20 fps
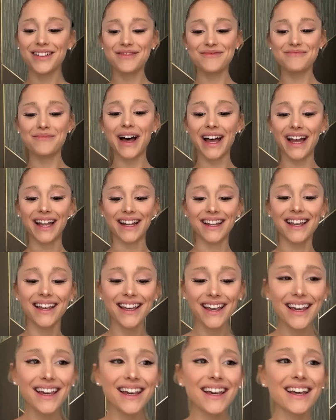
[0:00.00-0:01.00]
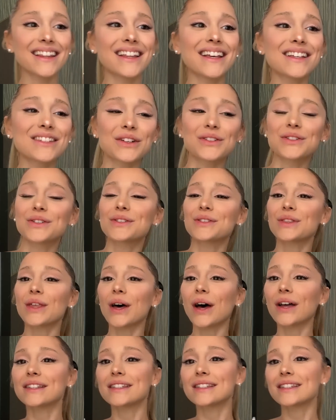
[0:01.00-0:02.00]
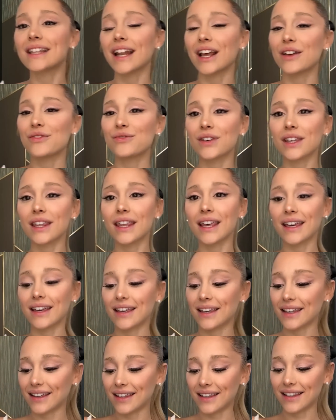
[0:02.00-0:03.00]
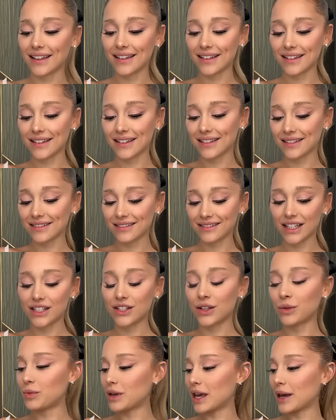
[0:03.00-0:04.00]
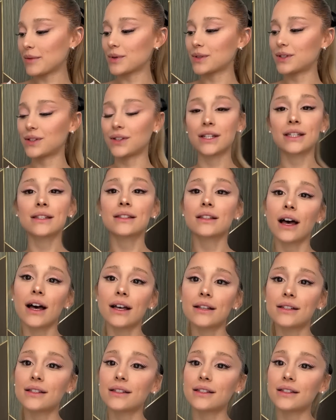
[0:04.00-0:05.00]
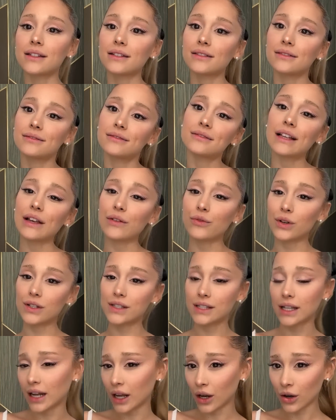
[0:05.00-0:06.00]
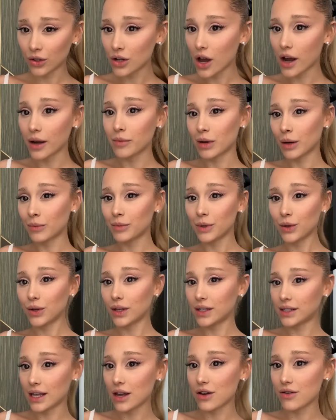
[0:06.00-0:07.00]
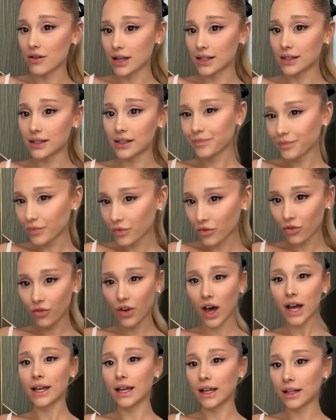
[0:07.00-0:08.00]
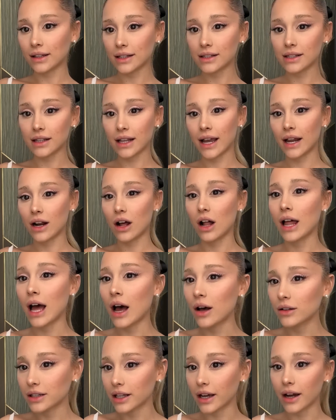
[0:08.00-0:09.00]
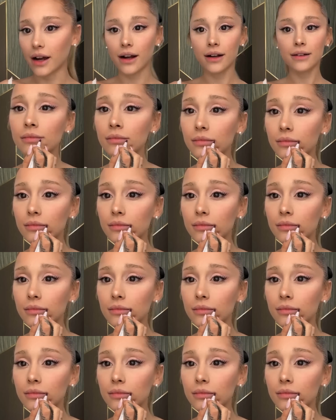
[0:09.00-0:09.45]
but these are just thoughts that I feel like we should be able to discuss. If we're sitting here talking about beauty secrets, fuck it, let's lay it all out there.